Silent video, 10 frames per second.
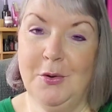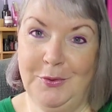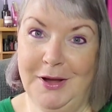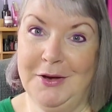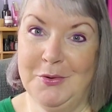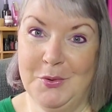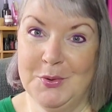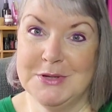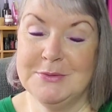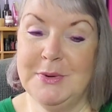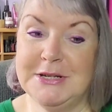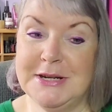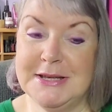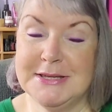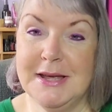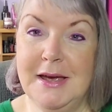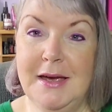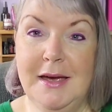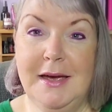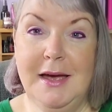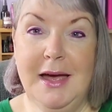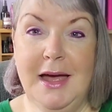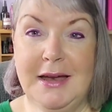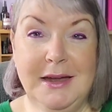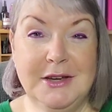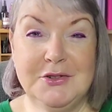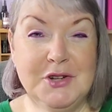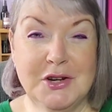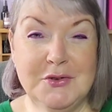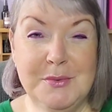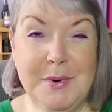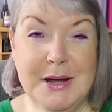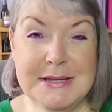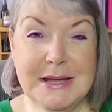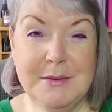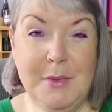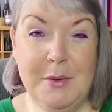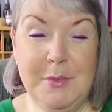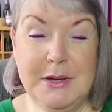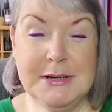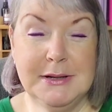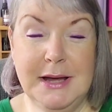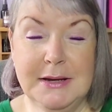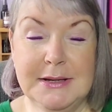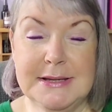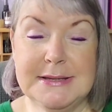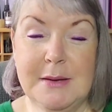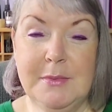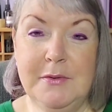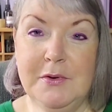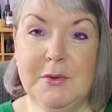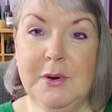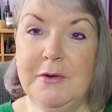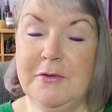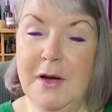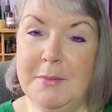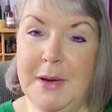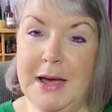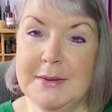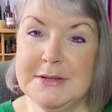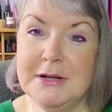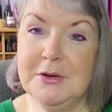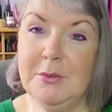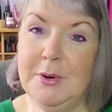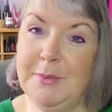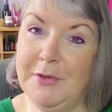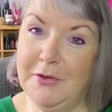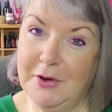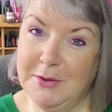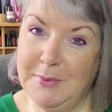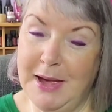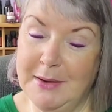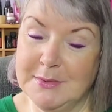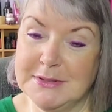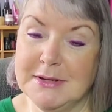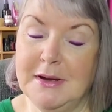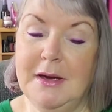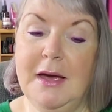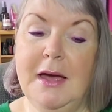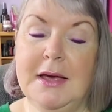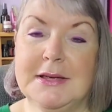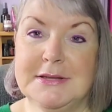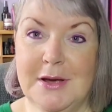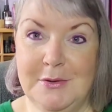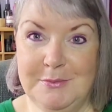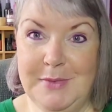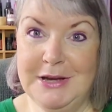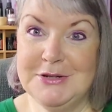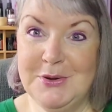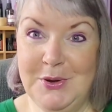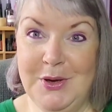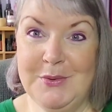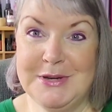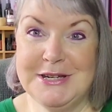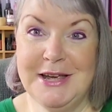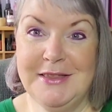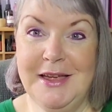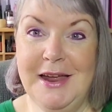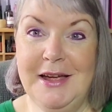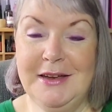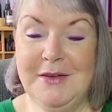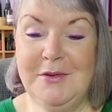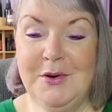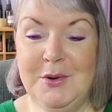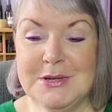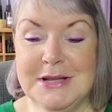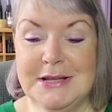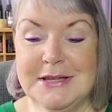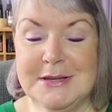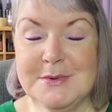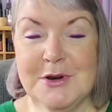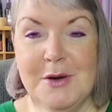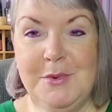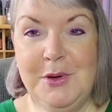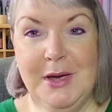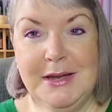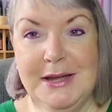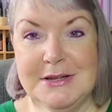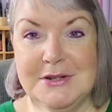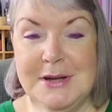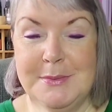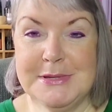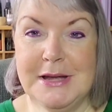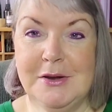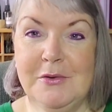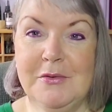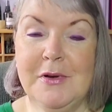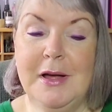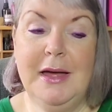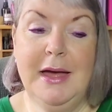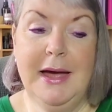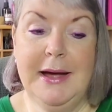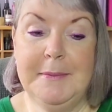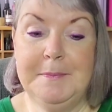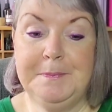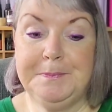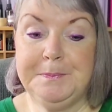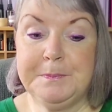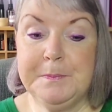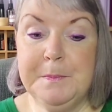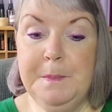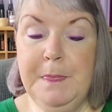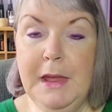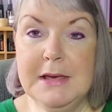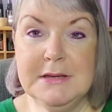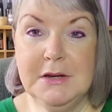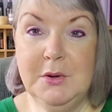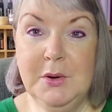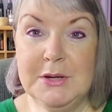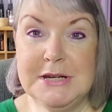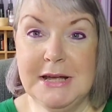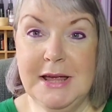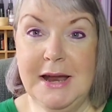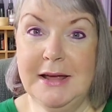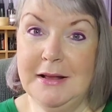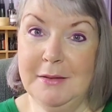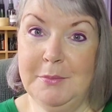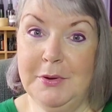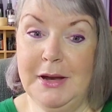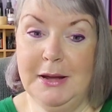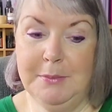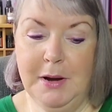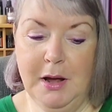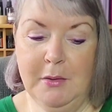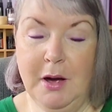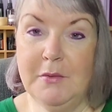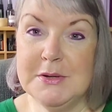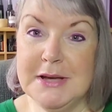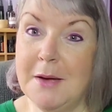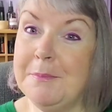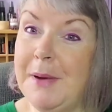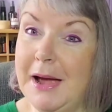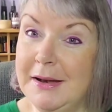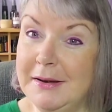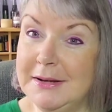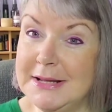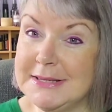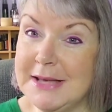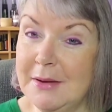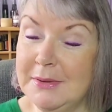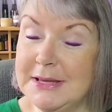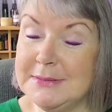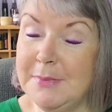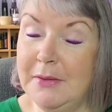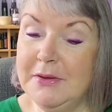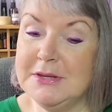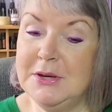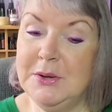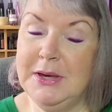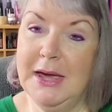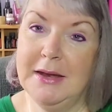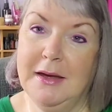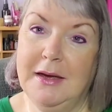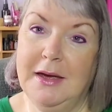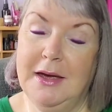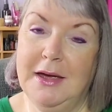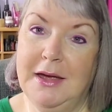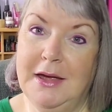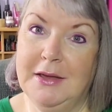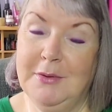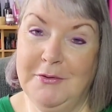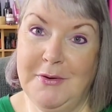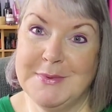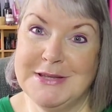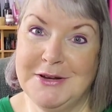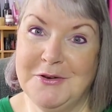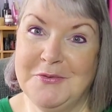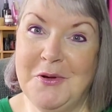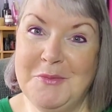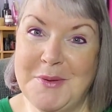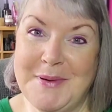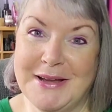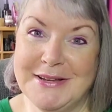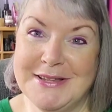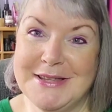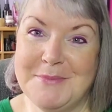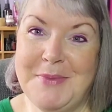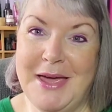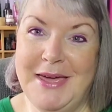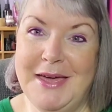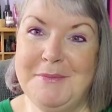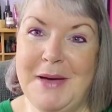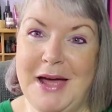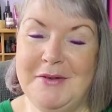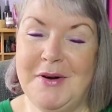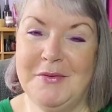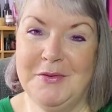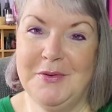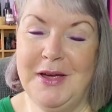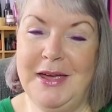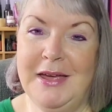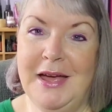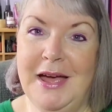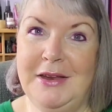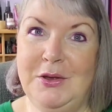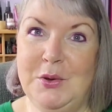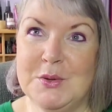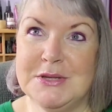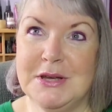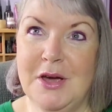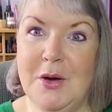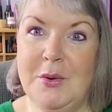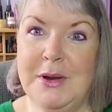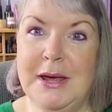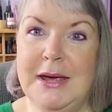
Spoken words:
online course, which is at an introductory price at the moment till the end of December for £25. It'll normally be £30, so make sure you go and check that out. If you're a newsletter subscriber, you get an extra 10% off. So do go and check that out. I'll put the link below. I also got a pattern discount this month, so you can get 25% off all my patterns at Payhip and Ravelry and use the code